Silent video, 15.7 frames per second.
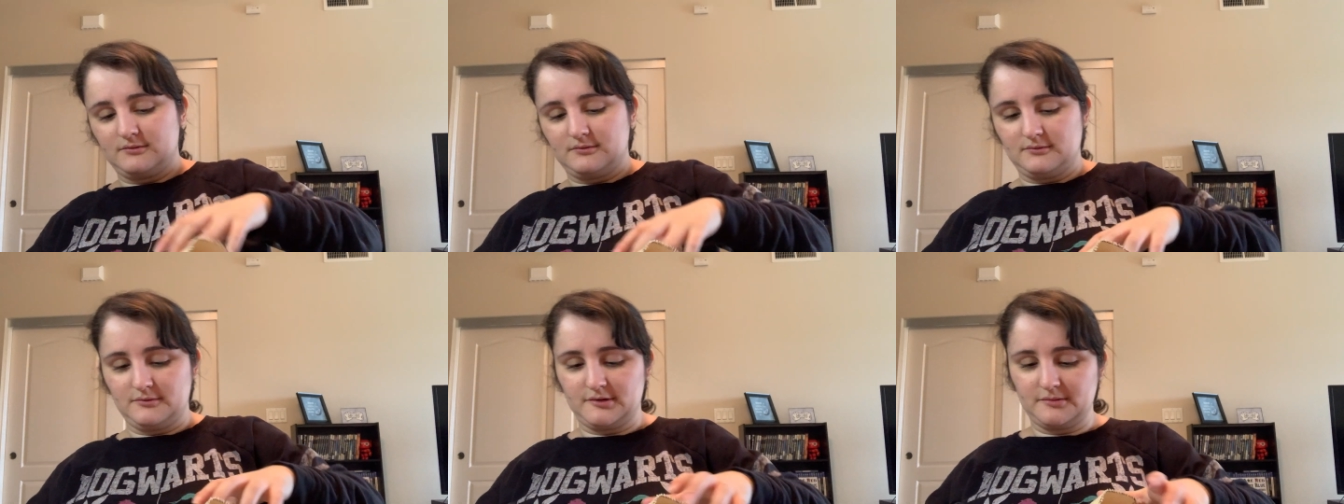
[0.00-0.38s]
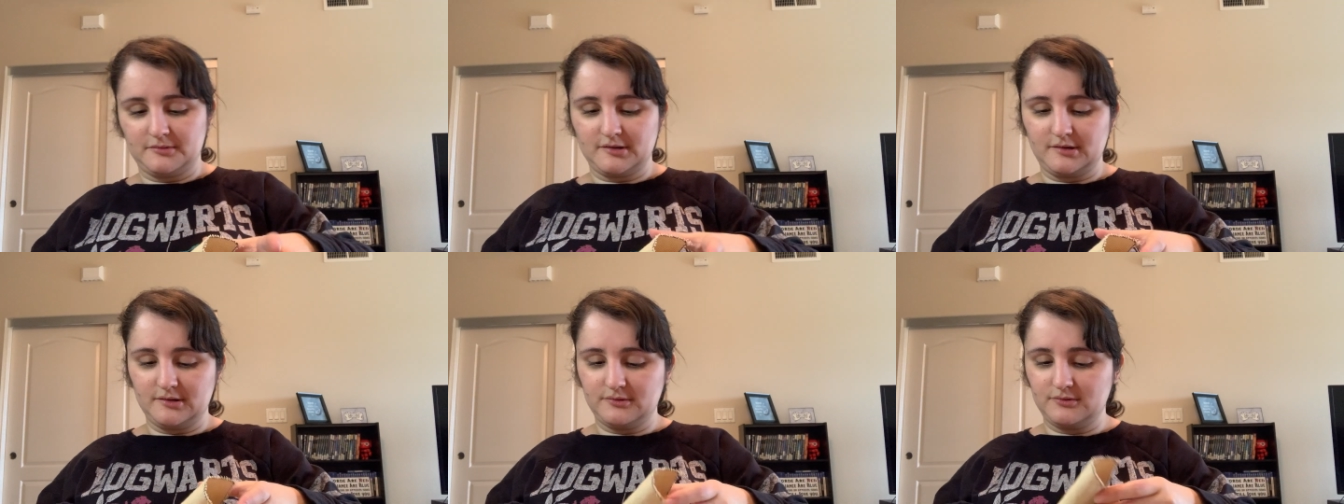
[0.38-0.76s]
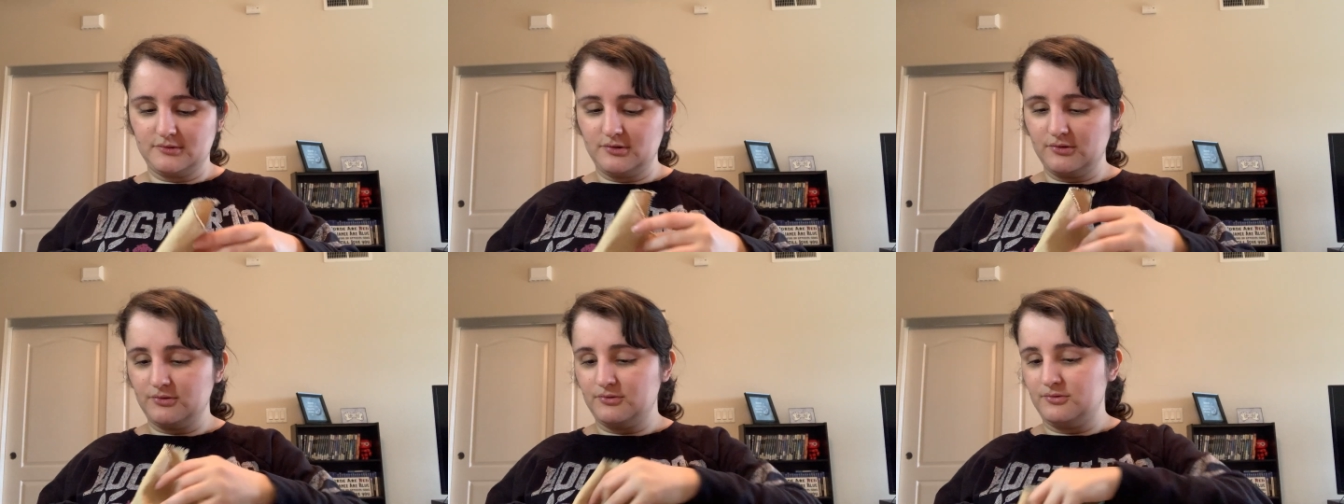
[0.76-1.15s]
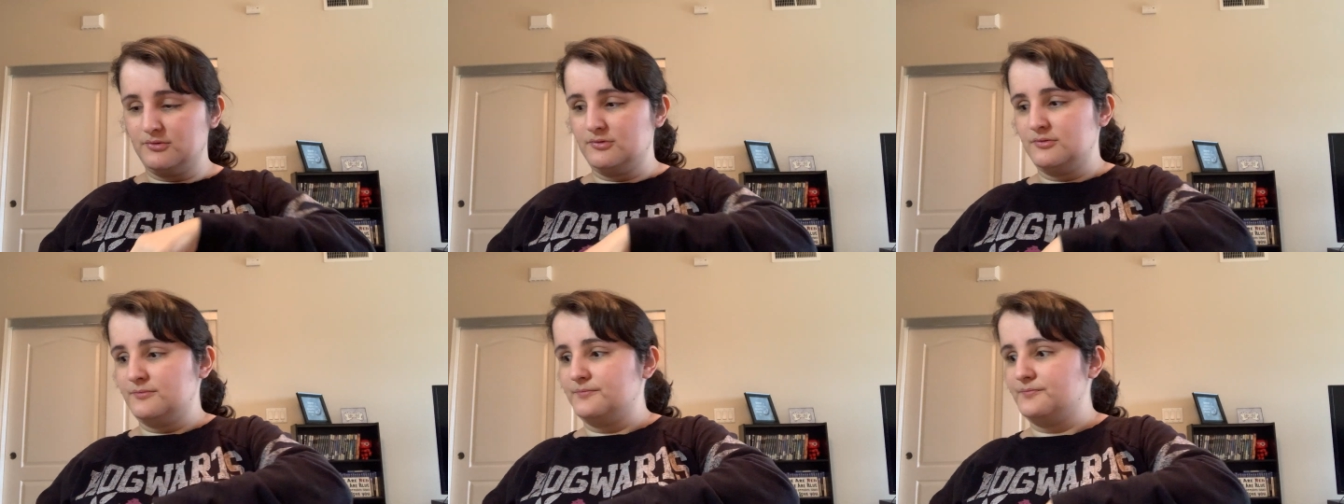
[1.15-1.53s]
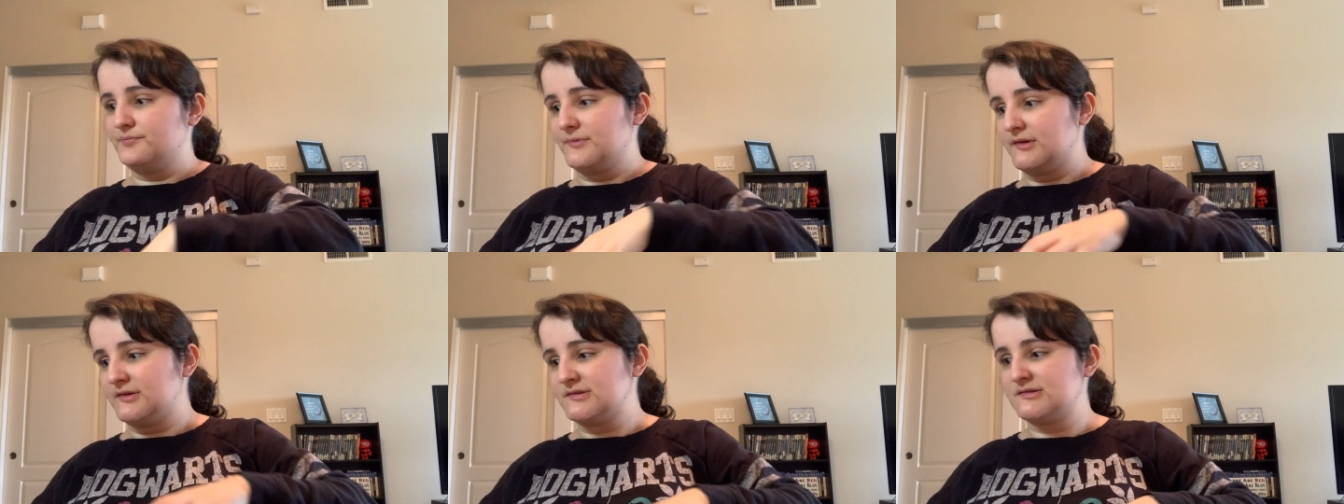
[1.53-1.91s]
And what I'm gonna do
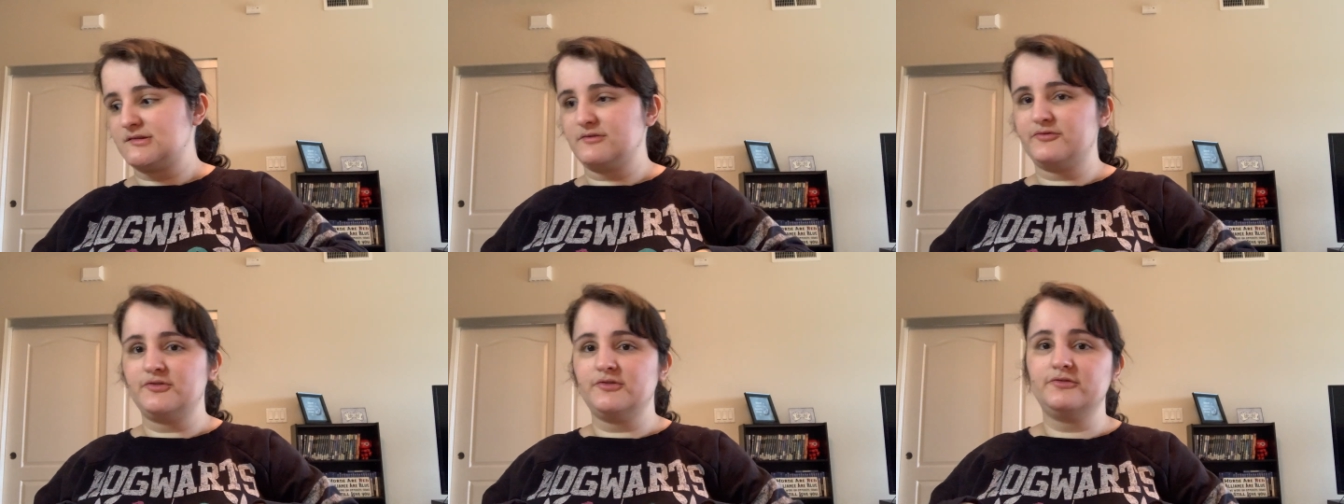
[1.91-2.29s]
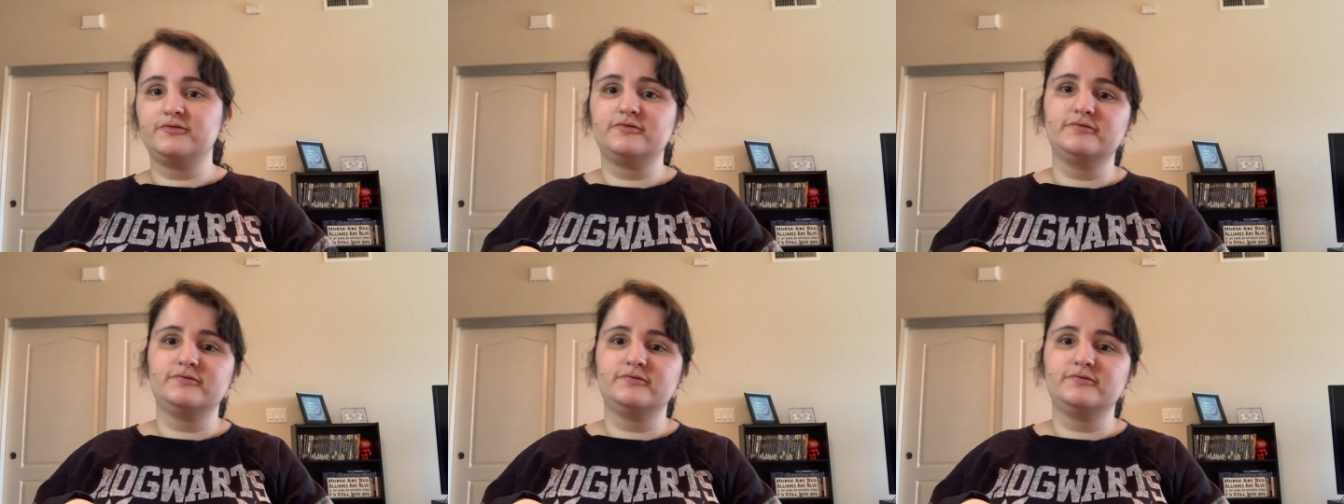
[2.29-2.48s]
is if you've